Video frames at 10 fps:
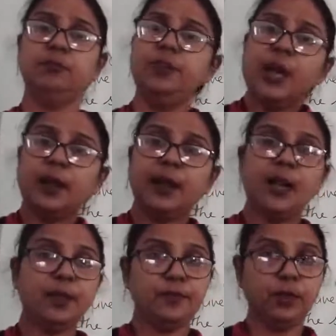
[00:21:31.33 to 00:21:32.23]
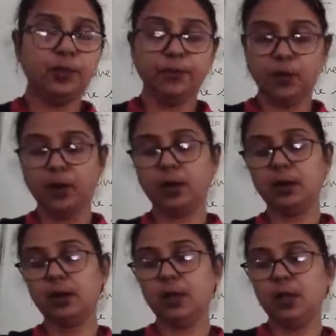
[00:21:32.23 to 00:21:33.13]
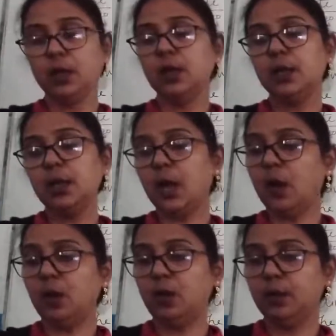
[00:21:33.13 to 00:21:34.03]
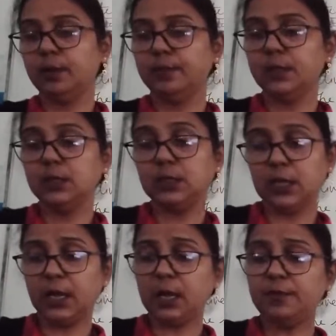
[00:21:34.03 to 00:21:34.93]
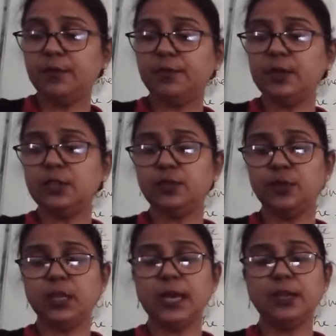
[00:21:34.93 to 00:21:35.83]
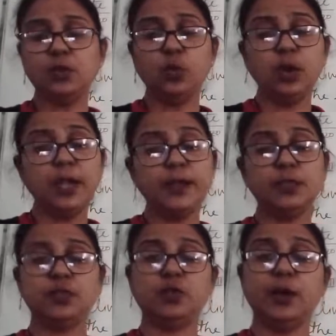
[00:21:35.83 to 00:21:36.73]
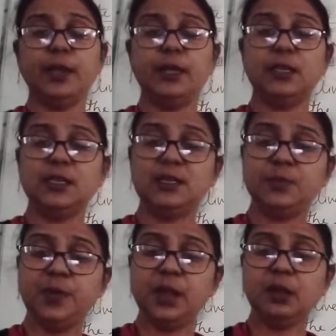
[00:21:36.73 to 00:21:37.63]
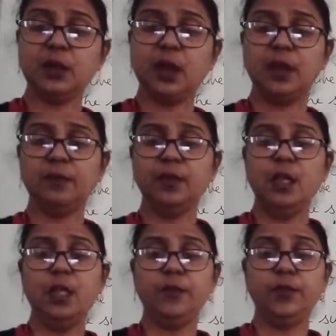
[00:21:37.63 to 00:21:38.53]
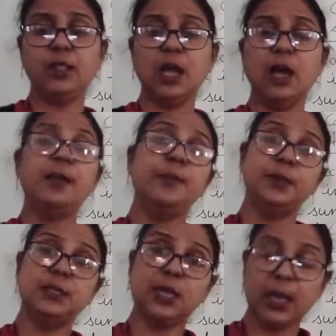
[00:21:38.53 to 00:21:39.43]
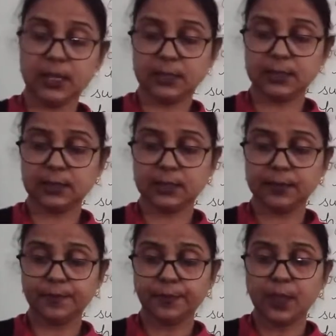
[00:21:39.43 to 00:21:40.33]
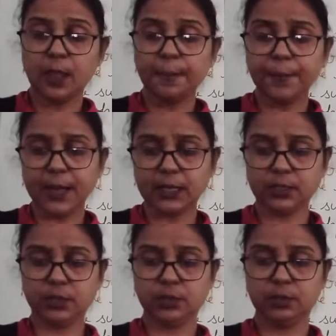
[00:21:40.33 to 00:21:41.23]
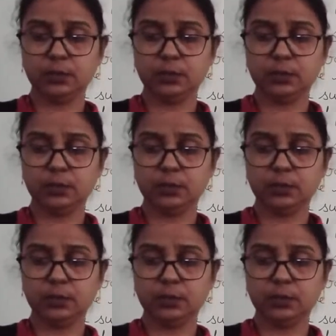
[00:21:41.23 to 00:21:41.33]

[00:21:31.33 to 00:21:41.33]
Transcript: we are ready for the war now sir if we wish we can totally destroy this spacecraft with our missiles but